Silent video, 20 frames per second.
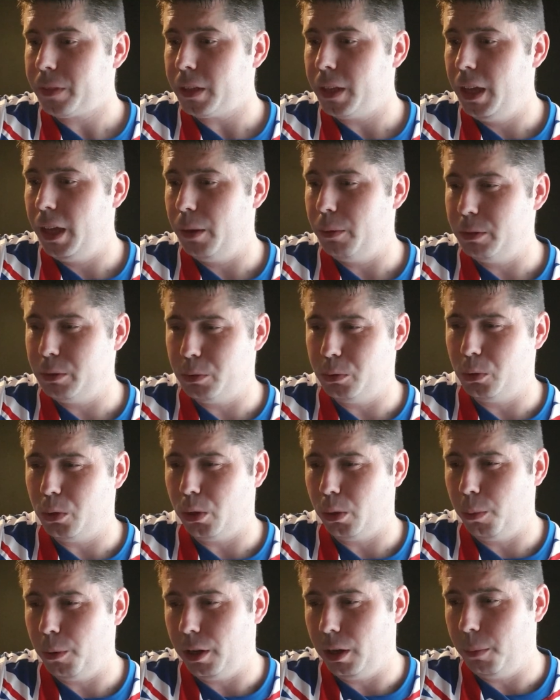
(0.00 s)
Which we'll
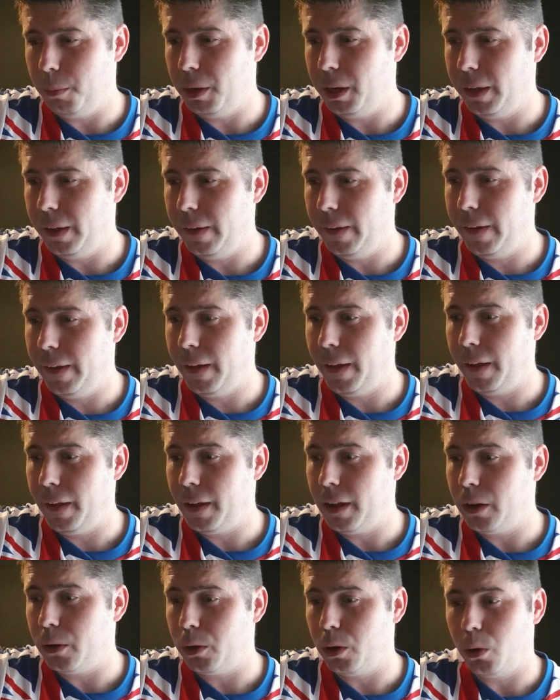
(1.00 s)
talk about in a minute,
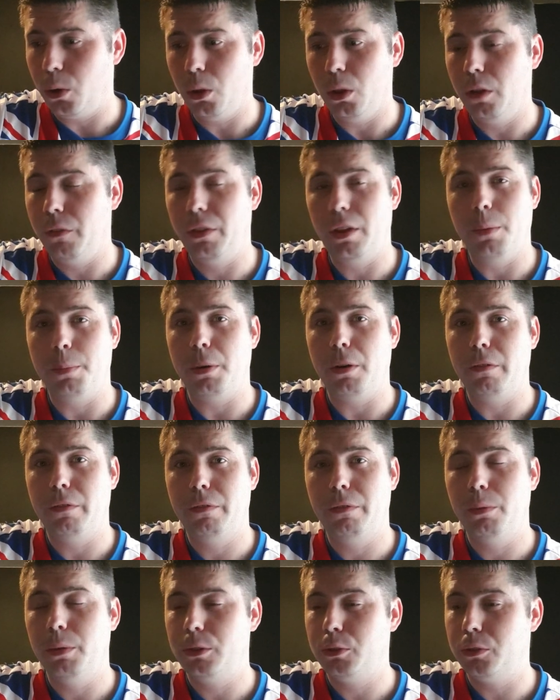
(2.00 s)
or all of the
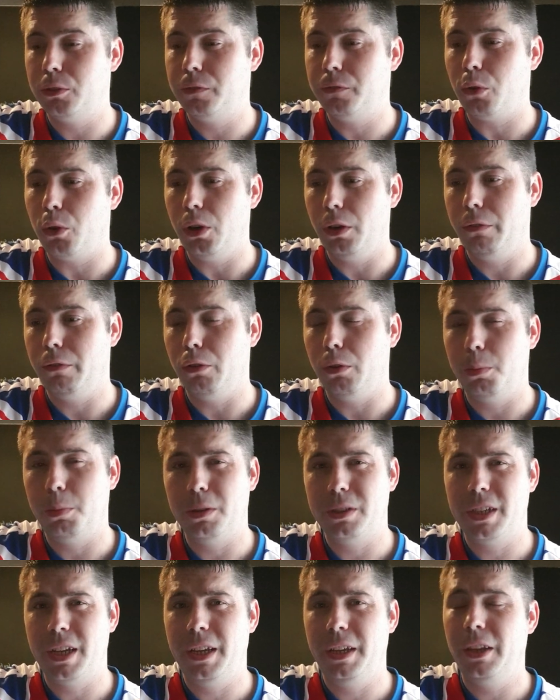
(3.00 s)
above, which was
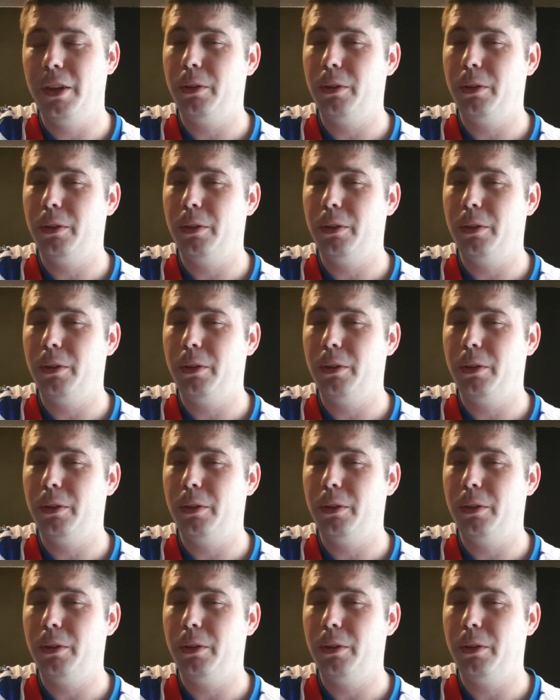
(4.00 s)
44%.